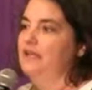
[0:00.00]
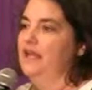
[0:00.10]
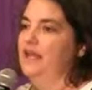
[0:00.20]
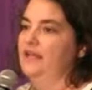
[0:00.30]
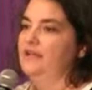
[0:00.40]

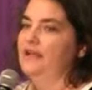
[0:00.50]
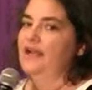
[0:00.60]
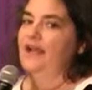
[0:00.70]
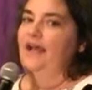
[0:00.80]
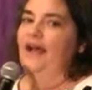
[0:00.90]
And
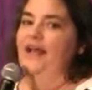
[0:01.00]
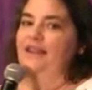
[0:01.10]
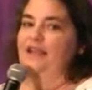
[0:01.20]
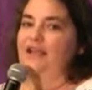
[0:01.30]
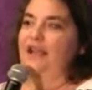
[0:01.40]
I
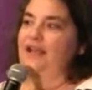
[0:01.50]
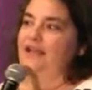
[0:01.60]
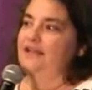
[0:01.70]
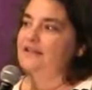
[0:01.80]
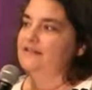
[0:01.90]

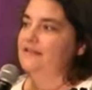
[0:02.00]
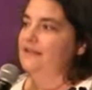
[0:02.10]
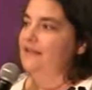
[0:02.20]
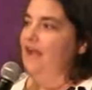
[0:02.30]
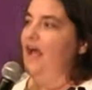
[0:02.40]

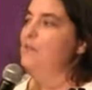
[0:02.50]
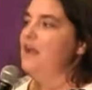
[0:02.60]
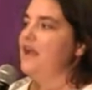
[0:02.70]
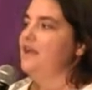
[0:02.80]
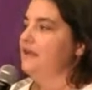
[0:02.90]

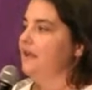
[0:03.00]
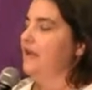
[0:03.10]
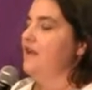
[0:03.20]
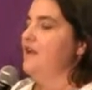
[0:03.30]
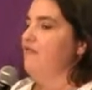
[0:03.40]
bet I could
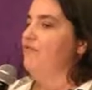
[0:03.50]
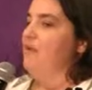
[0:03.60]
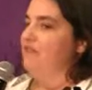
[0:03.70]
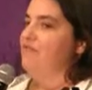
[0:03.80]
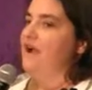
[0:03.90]
get enough of
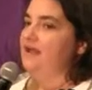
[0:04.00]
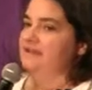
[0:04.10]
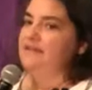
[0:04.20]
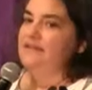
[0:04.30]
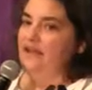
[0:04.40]
my
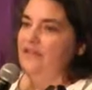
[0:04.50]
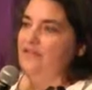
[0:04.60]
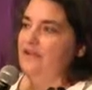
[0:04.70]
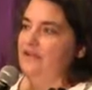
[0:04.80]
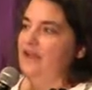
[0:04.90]
friends together,